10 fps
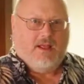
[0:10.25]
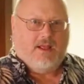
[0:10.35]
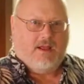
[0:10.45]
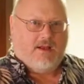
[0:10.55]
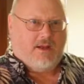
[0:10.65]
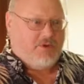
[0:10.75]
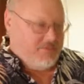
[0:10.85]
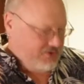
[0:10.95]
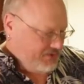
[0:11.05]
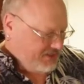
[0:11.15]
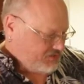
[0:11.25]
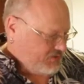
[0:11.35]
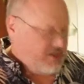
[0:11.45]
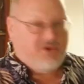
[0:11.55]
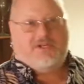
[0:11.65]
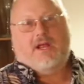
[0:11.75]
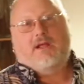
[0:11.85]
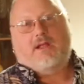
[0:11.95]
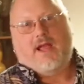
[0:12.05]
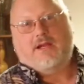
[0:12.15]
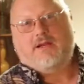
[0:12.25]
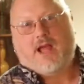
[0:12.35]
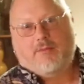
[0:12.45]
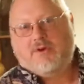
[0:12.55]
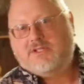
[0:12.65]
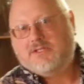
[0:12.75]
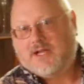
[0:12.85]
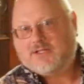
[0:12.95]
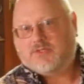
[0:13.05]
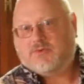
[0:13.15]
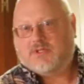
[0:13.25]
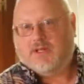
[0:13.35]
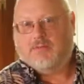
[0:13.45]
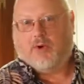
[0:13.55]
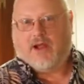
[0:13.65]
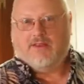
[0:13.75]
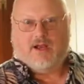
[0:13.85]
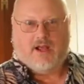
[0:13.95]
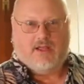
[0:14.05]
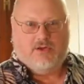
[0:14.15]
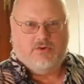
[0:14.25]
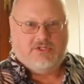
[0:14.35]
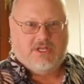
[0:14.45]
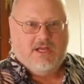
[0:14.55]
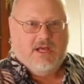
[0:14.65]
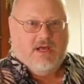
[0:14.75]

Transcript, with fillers: And I'm going to be doing this with using a Canon camera, since that's the brand that I use.